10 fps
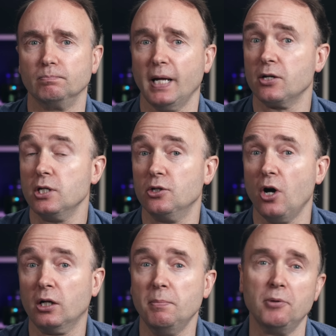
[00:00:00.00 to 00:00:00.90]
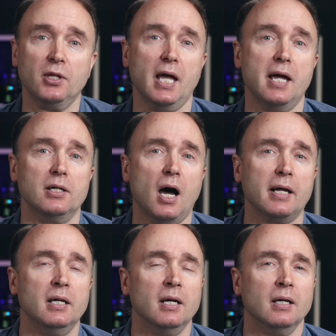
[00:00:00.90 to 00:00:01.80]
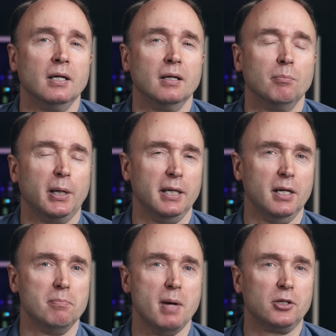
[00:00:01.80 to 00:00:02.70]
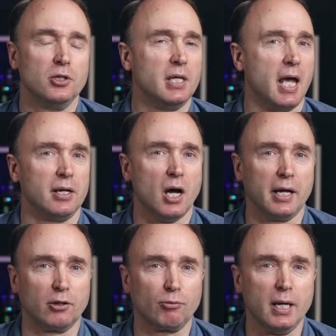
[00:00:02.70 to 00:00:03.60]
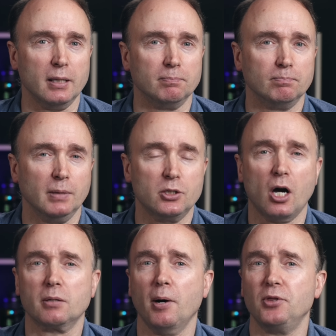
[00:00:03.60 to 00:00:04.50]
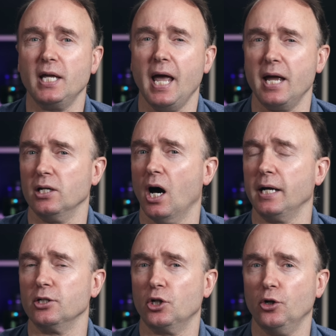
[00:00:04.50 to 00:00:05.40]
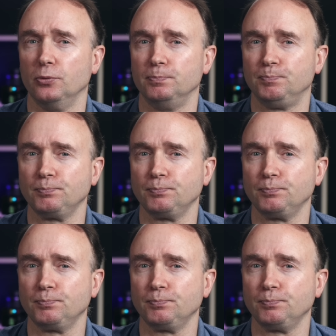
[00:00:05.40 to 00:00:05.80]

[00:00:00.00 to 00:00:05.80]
Next, he talked about the A9, but he didn't mention the A9 III. He talked about the A9 II.